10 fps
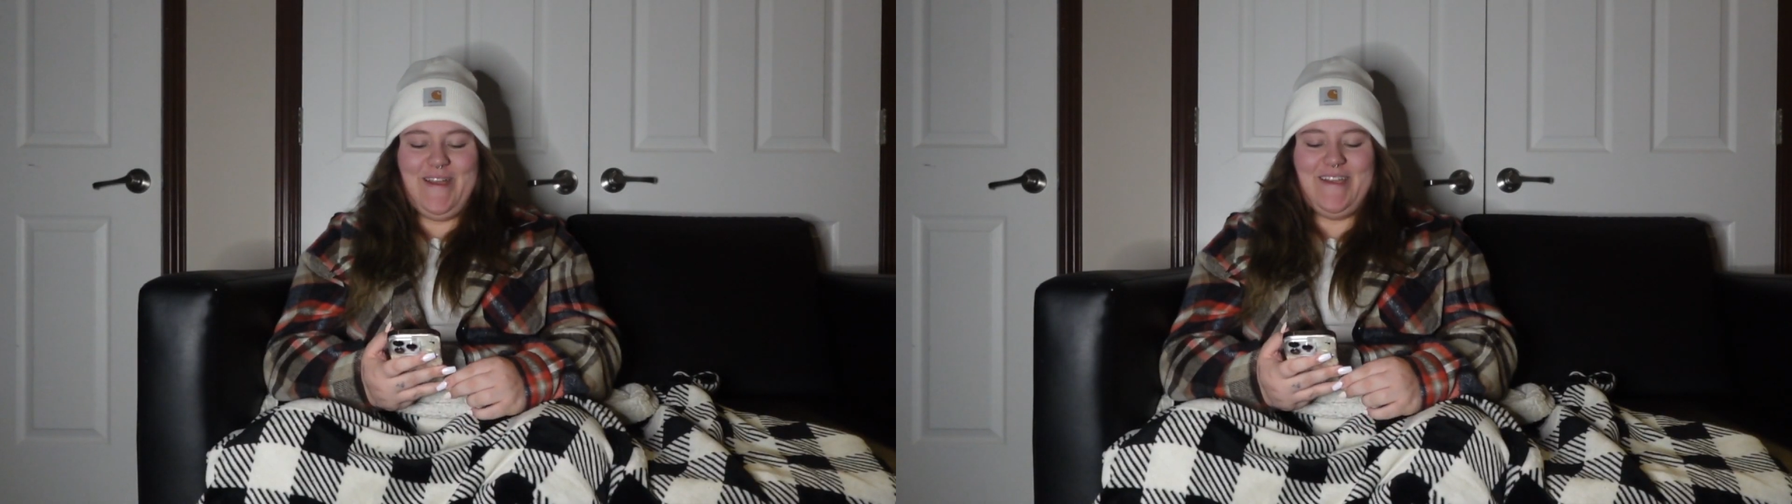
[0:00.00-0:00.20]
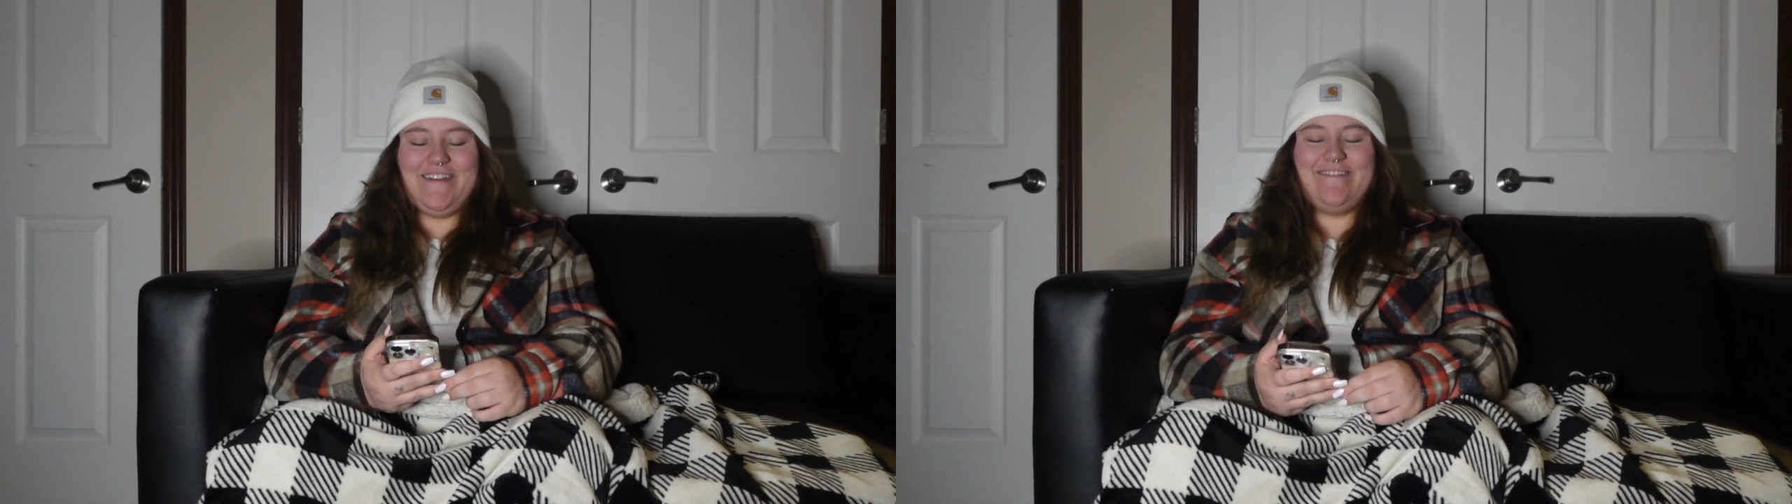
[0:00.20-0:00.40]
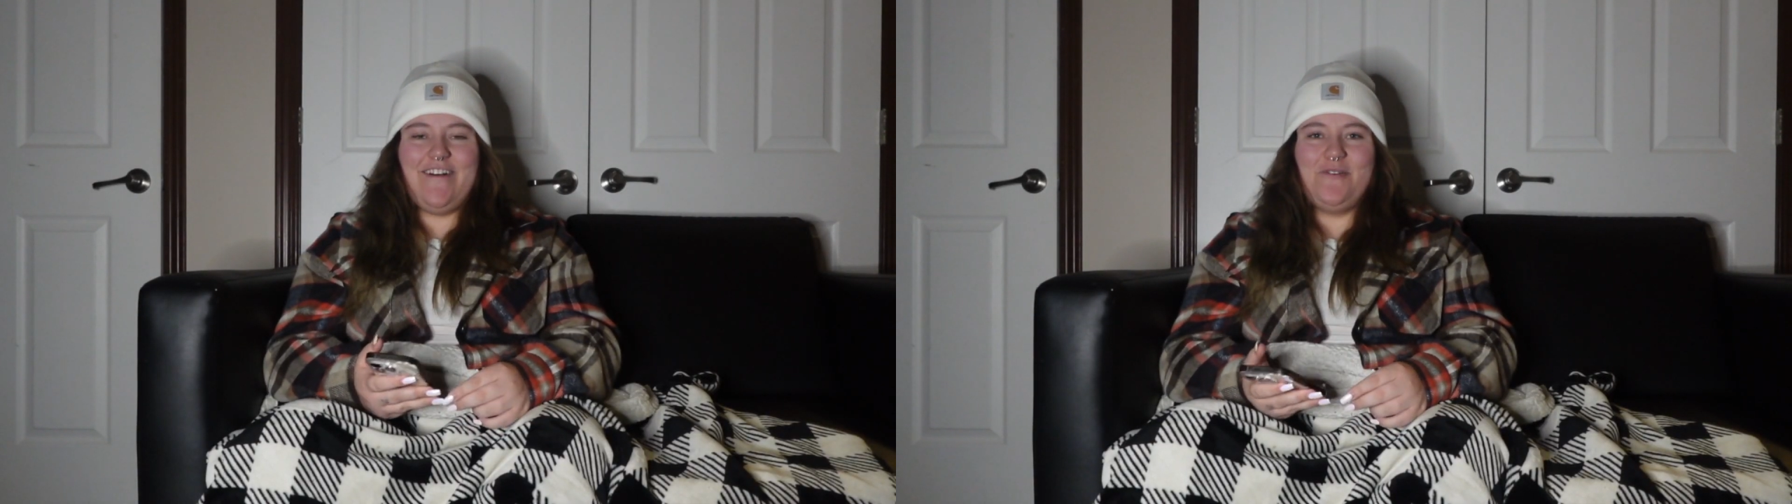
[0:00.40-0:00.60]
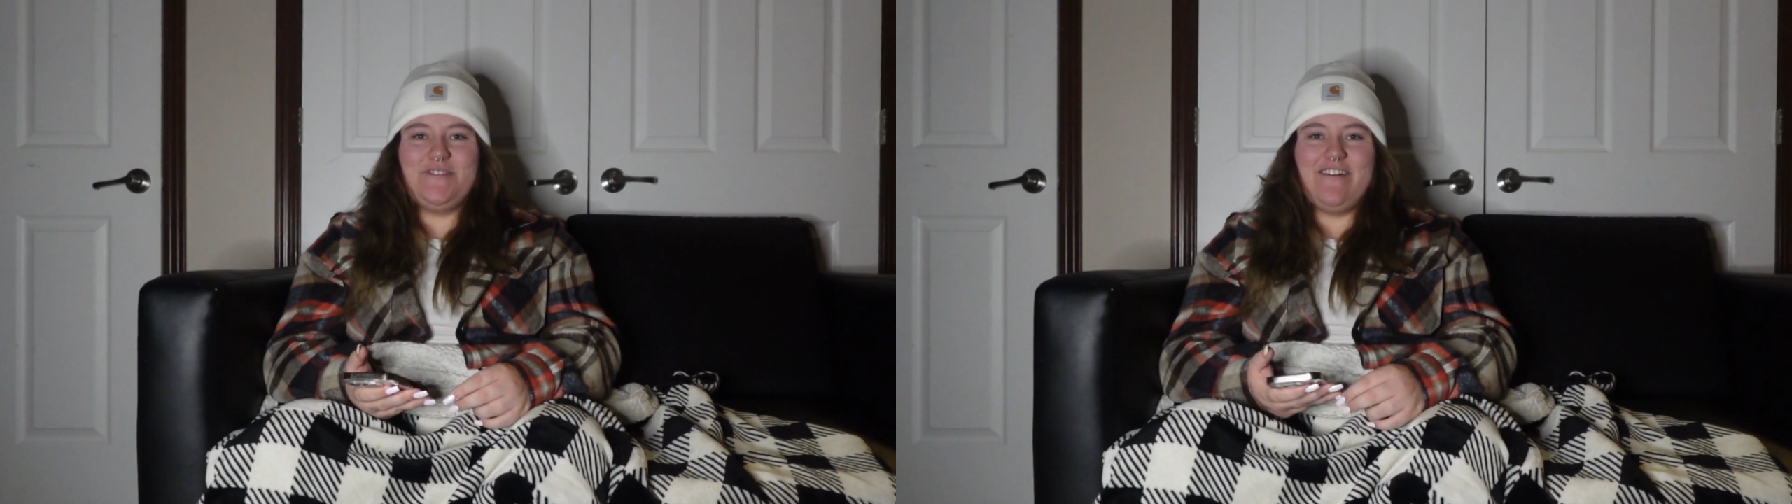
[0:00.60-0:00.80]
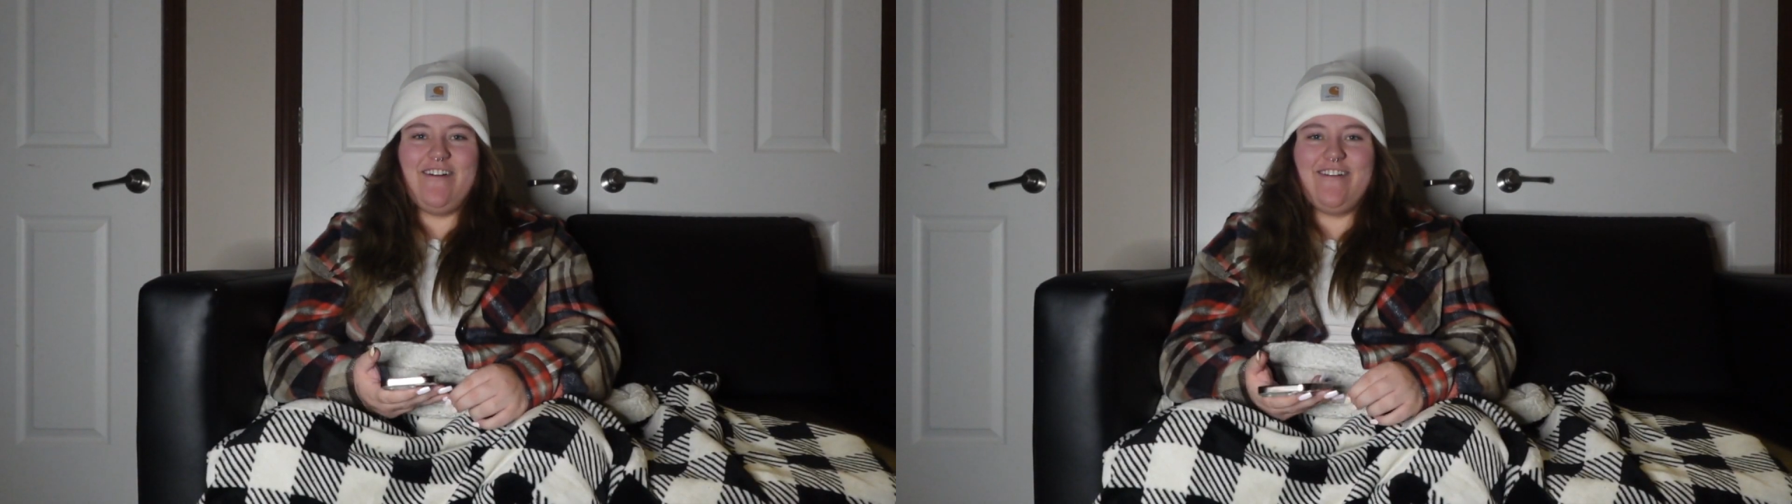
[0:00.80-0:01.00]
by
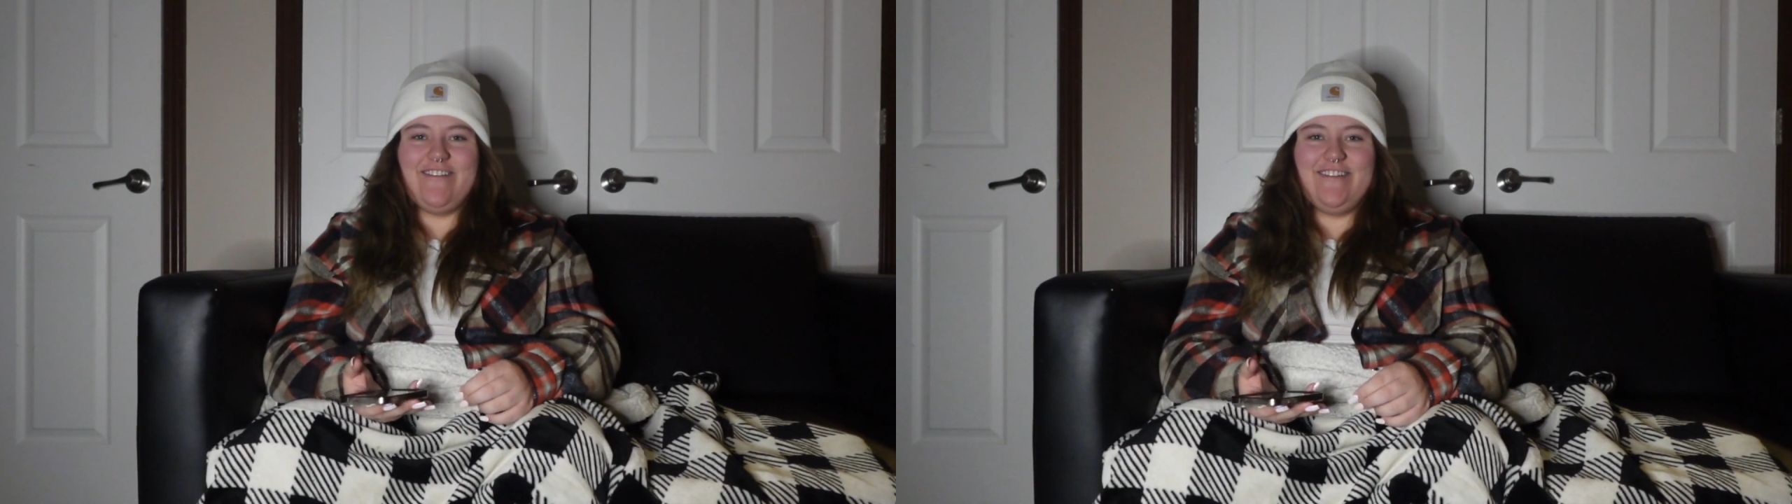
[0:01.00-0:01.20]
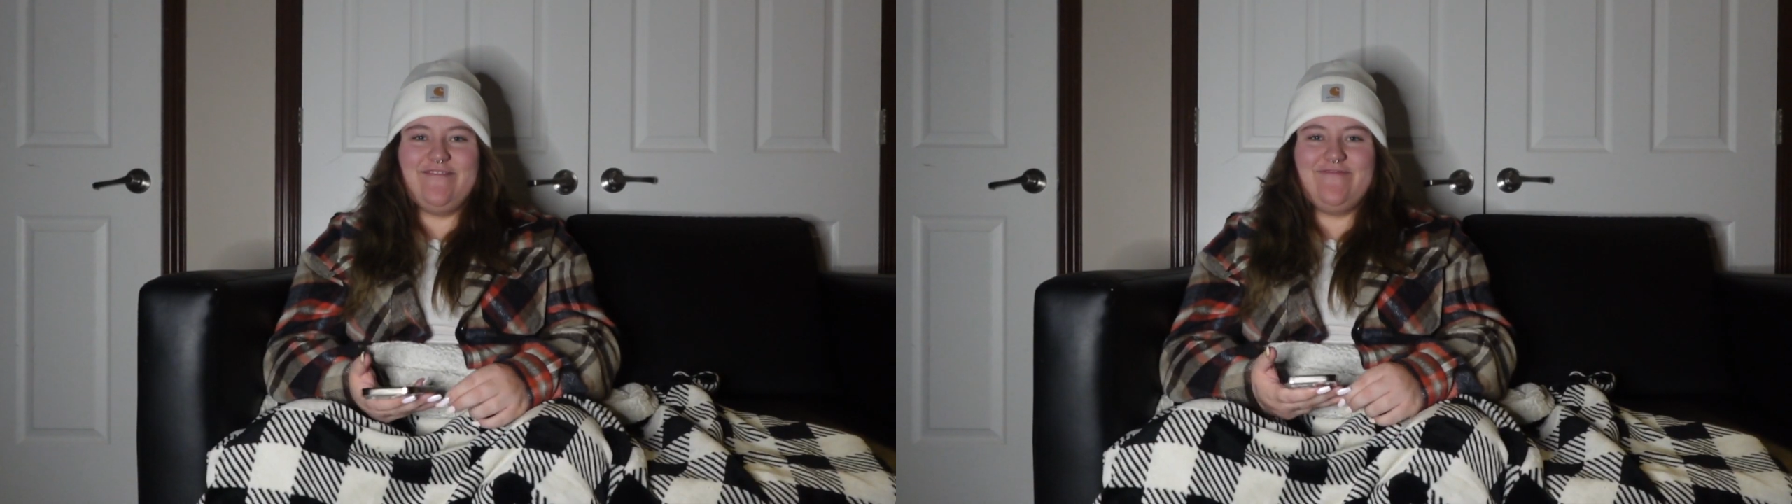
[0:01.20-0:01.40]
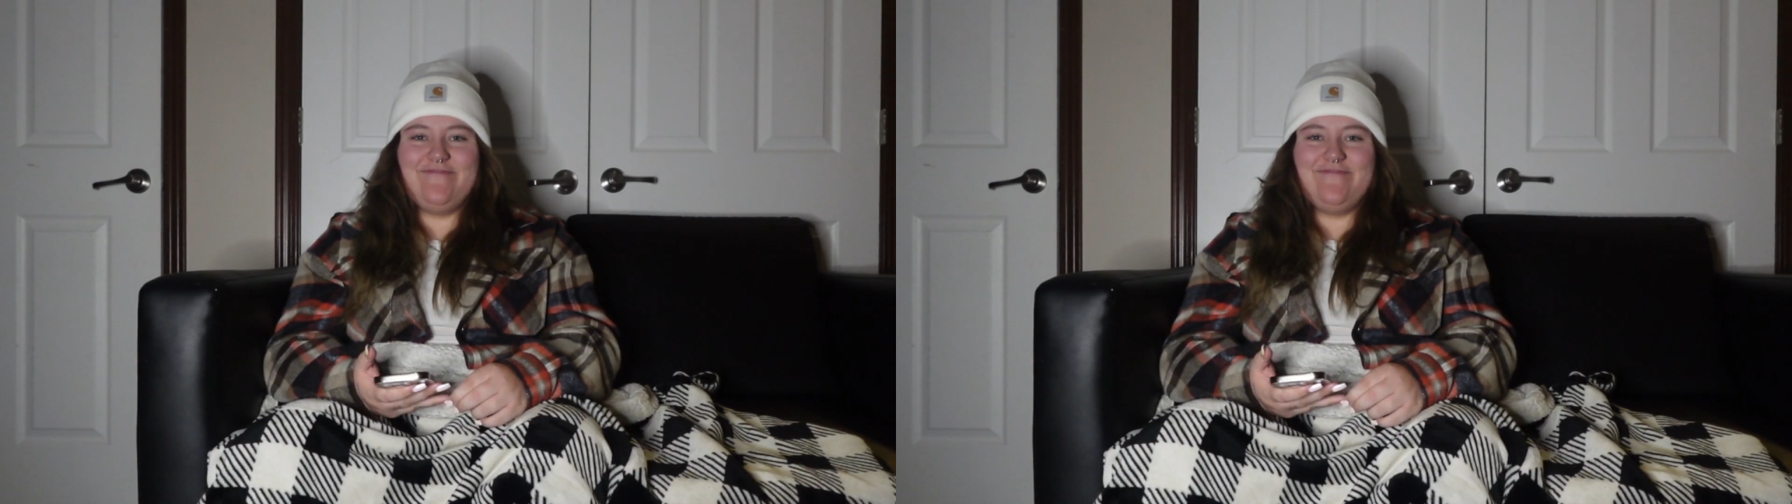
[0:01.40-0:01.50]
Hotel Ugly.